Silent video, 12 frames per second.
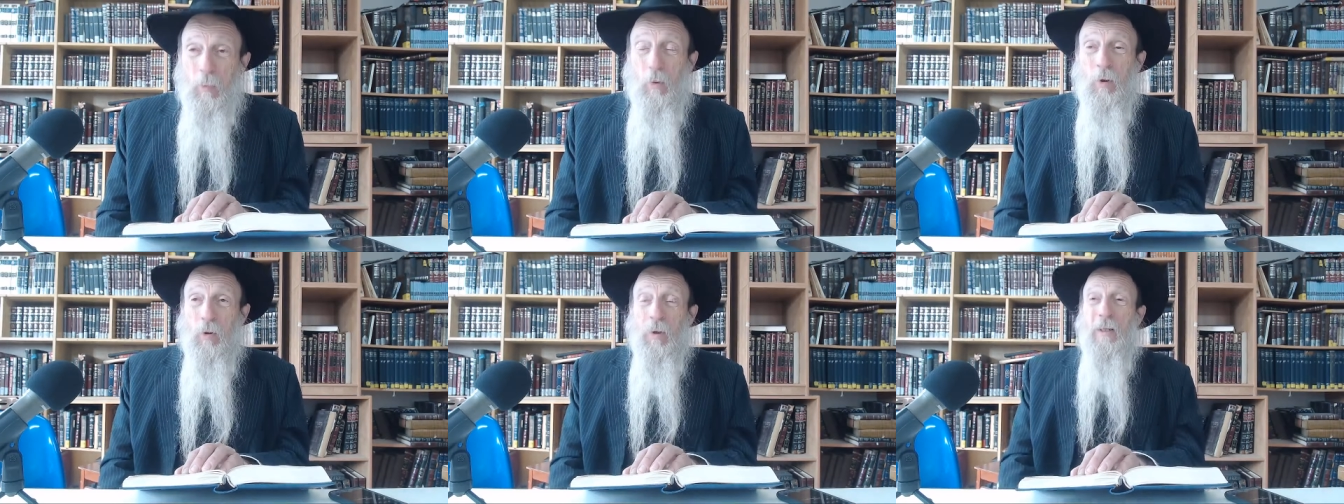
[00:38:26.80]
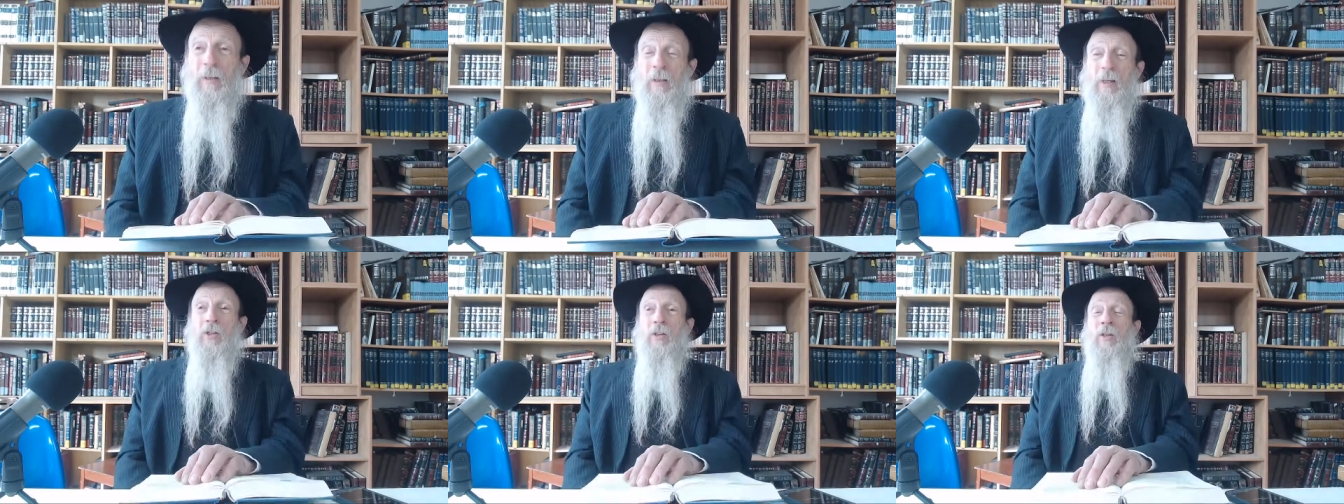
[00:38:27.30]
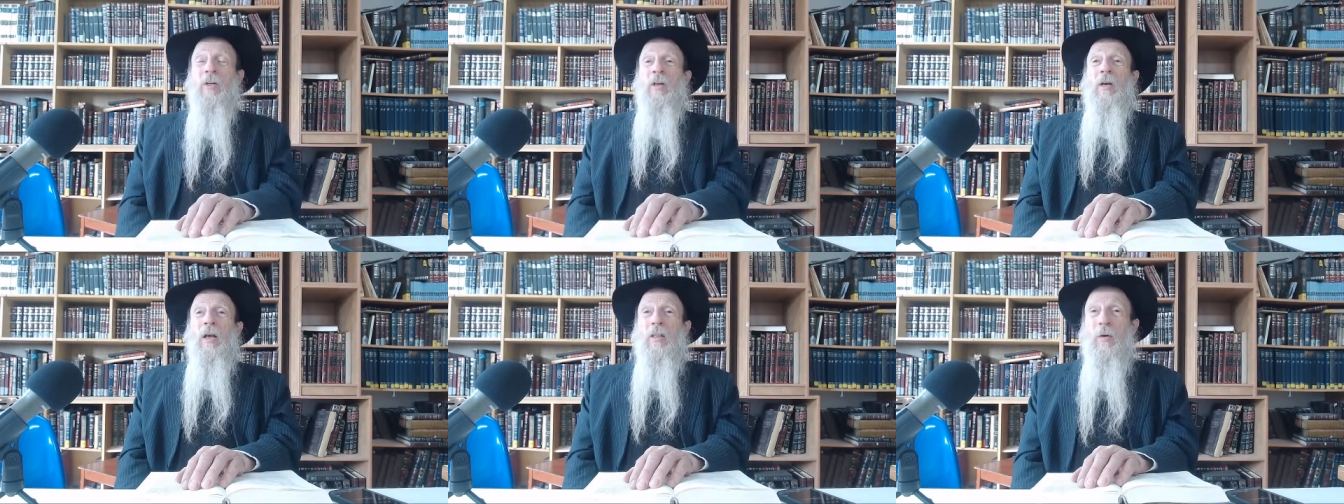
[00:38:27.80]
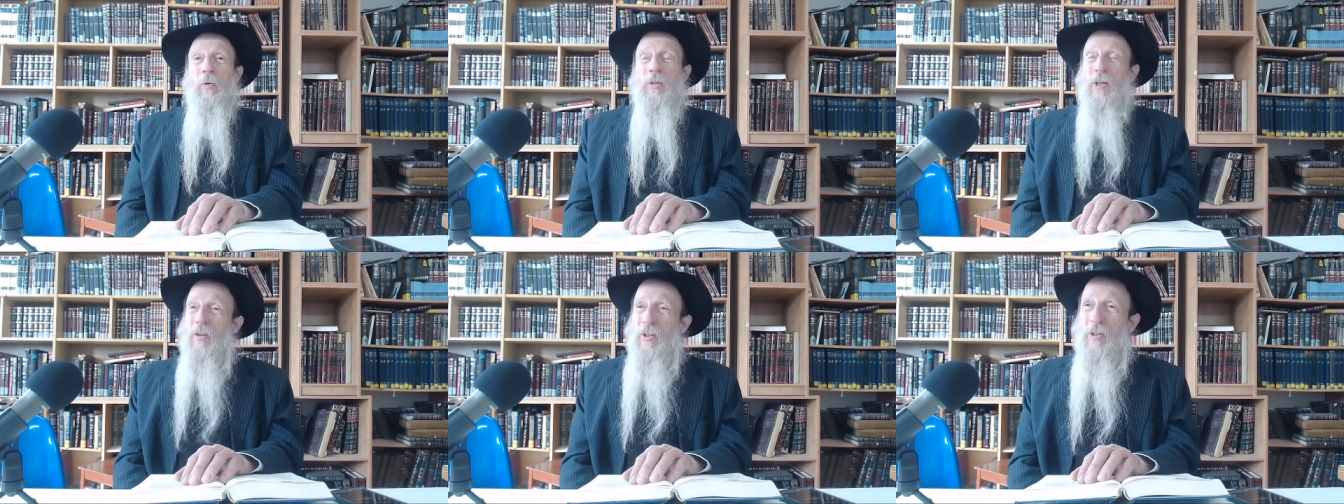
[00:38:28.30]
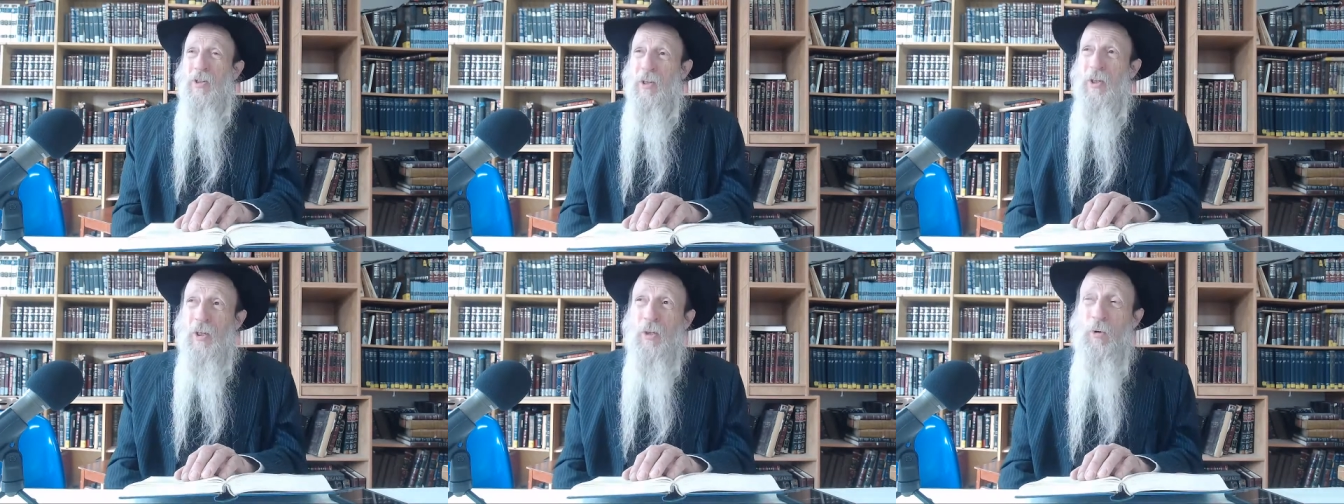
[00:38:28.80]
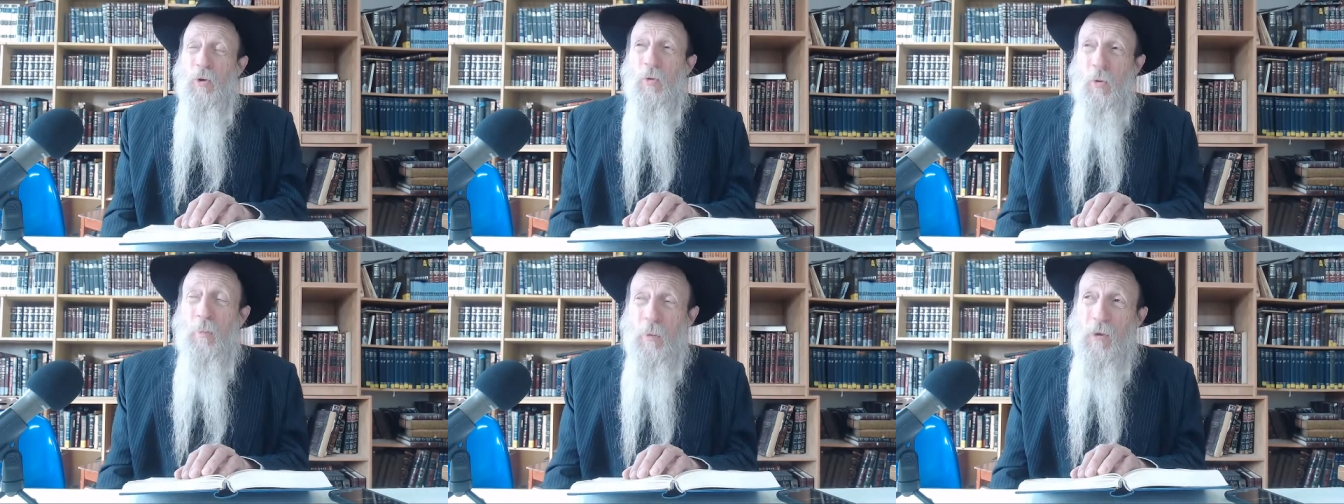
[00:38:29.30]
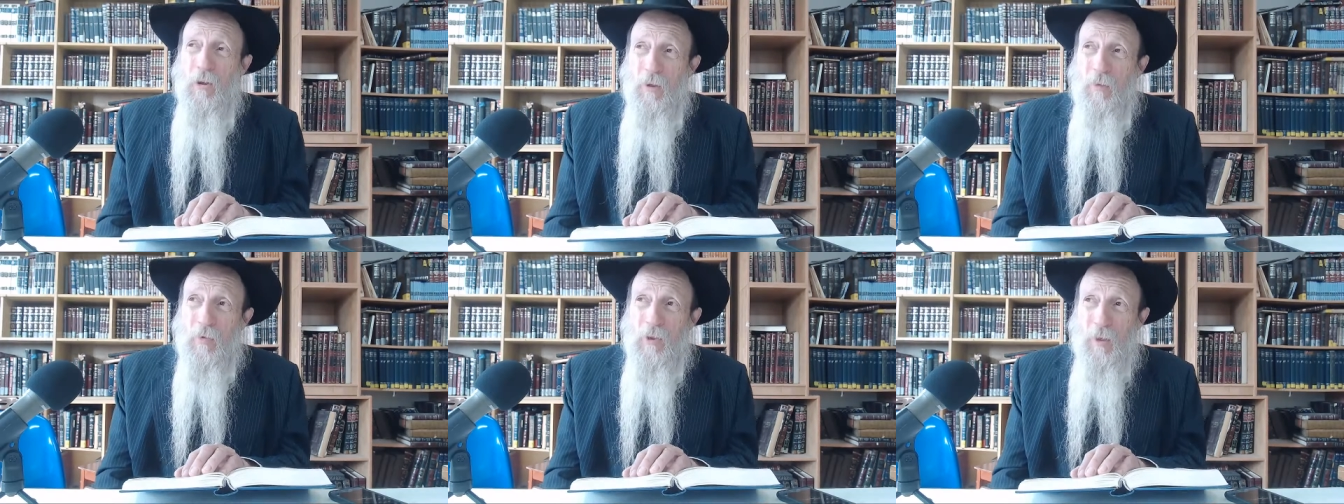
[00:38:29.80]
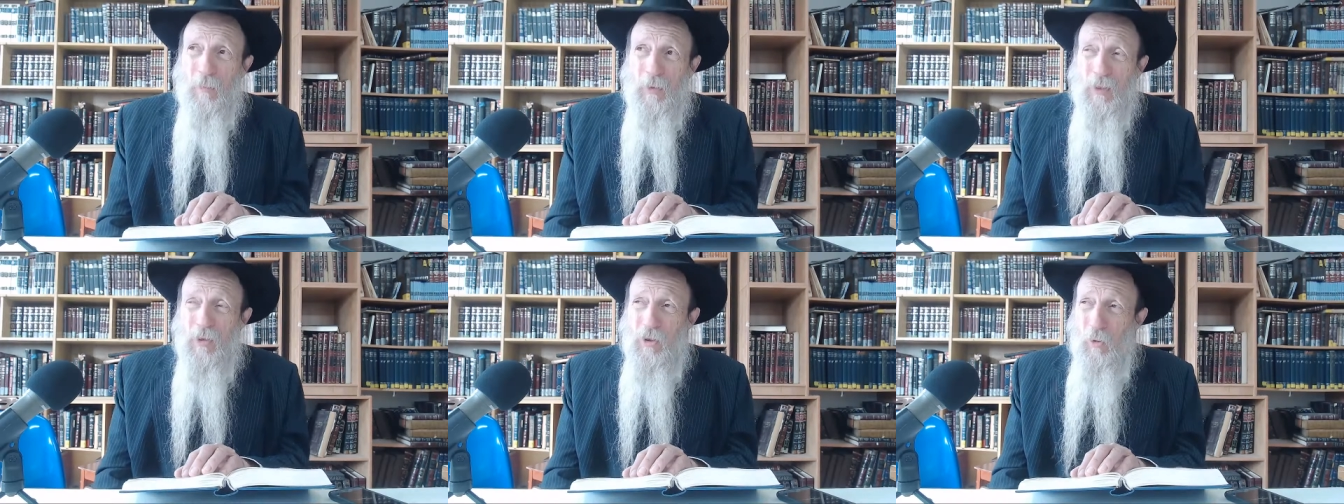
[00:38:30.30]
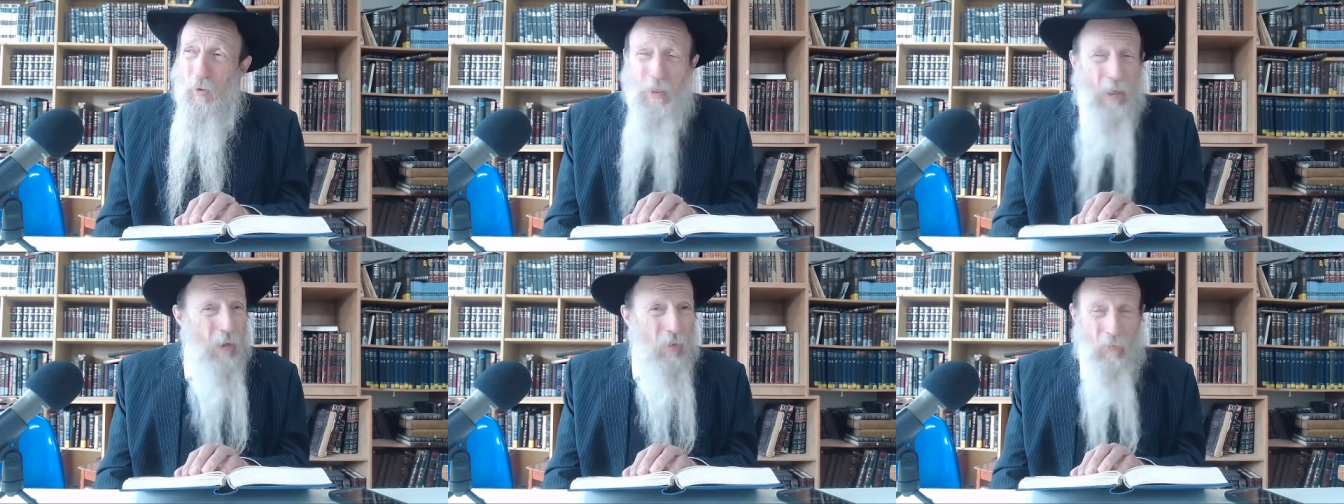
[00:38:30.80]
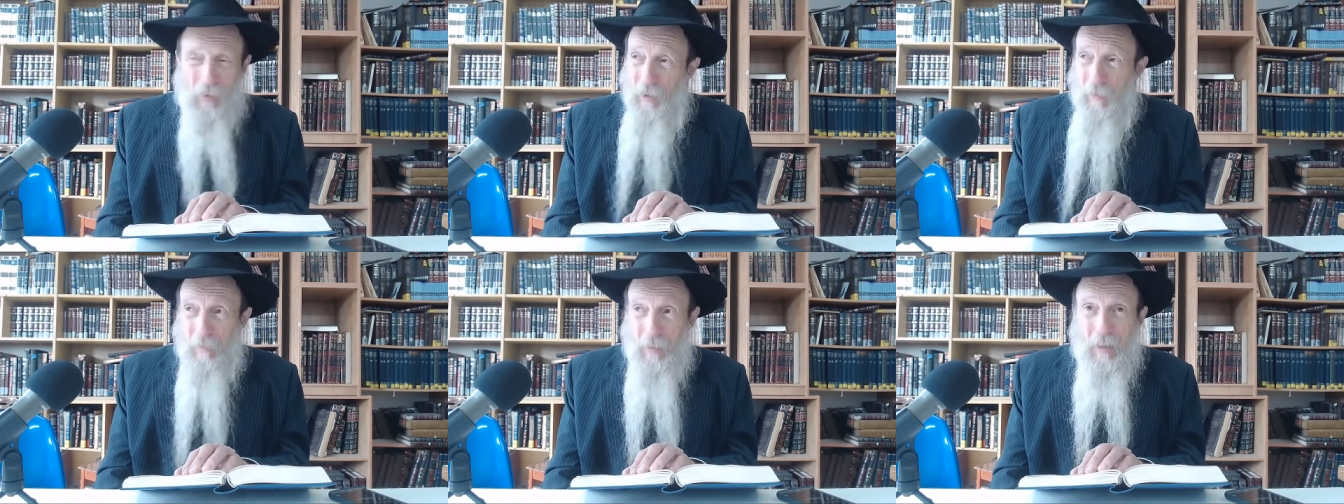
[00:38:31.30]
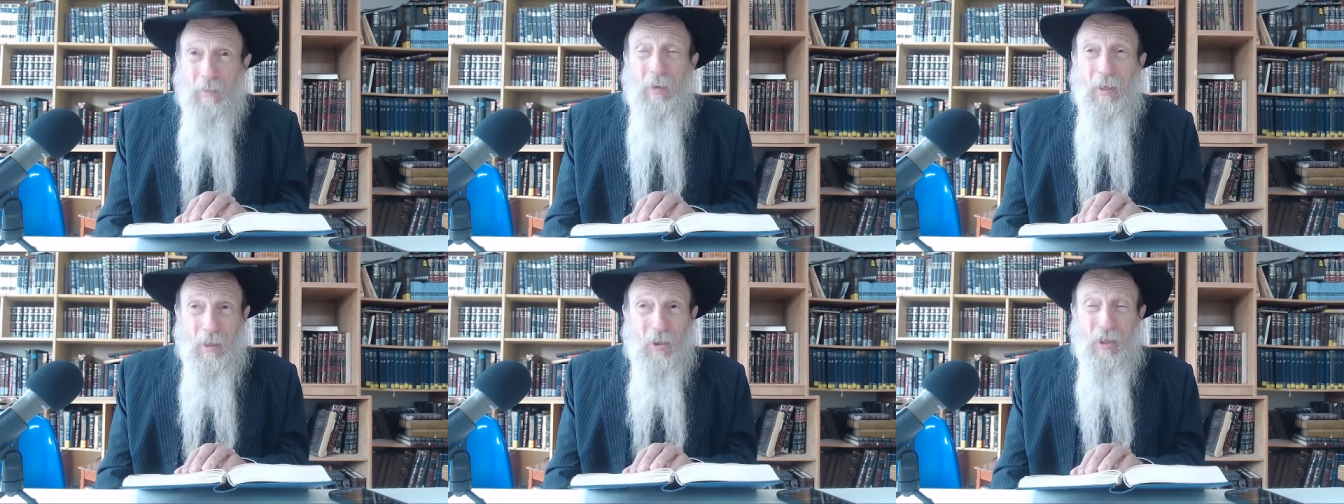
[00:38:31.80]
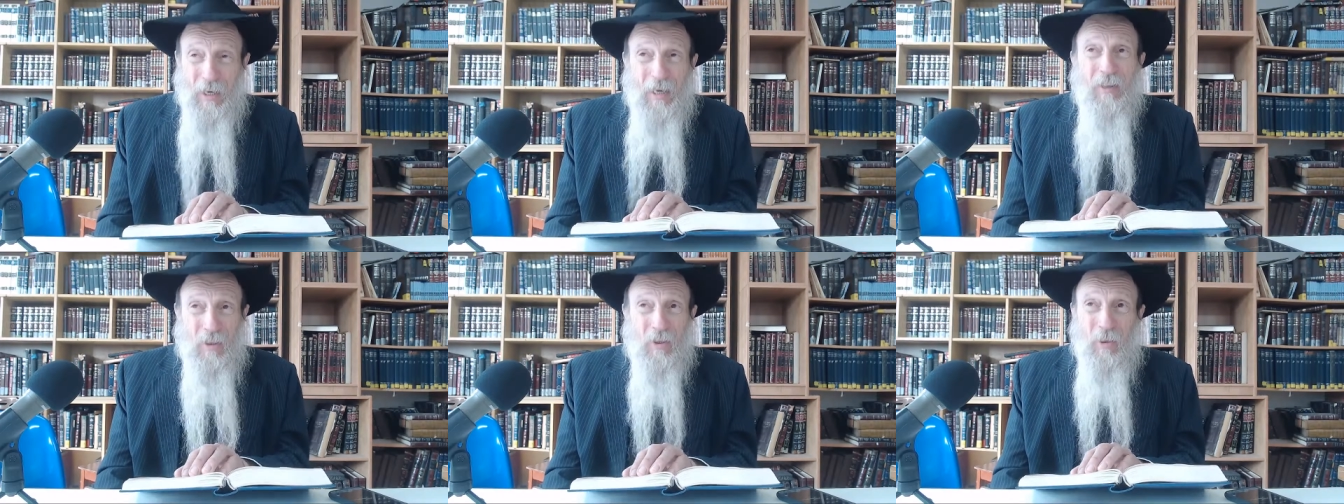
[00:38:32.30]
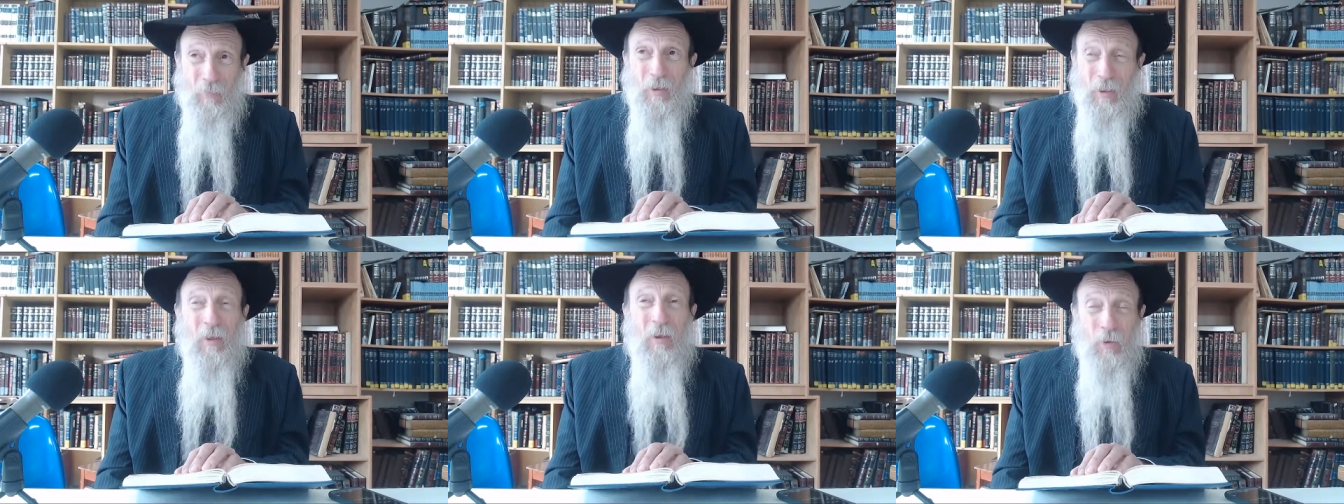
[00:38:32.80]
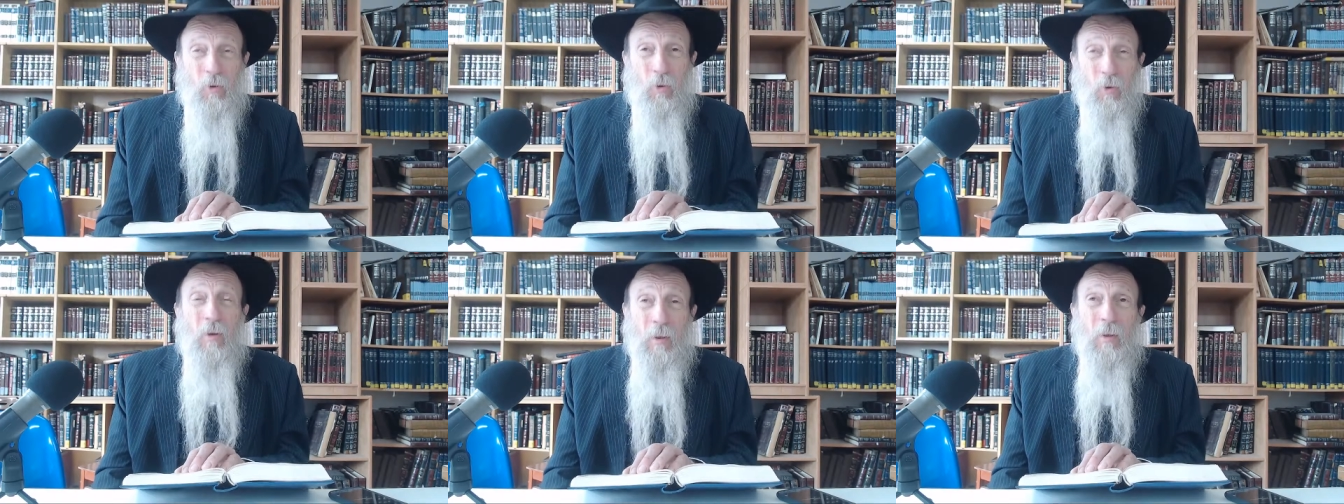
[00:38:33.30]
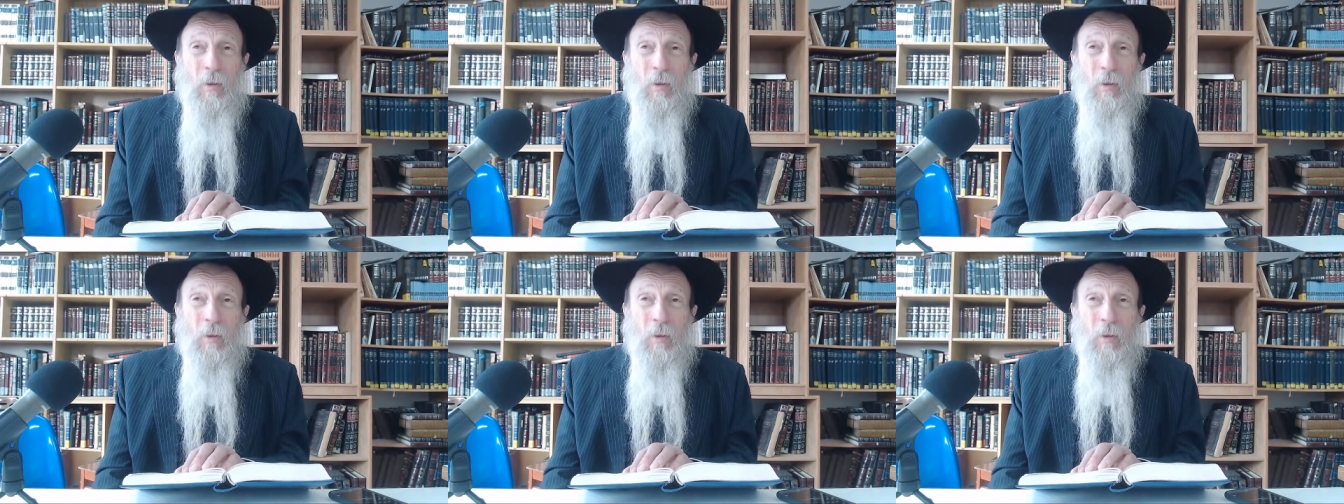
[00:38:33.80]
would look at this and they would say, This is an unusual person. Something is going on over here. Maybe he's onto something. True.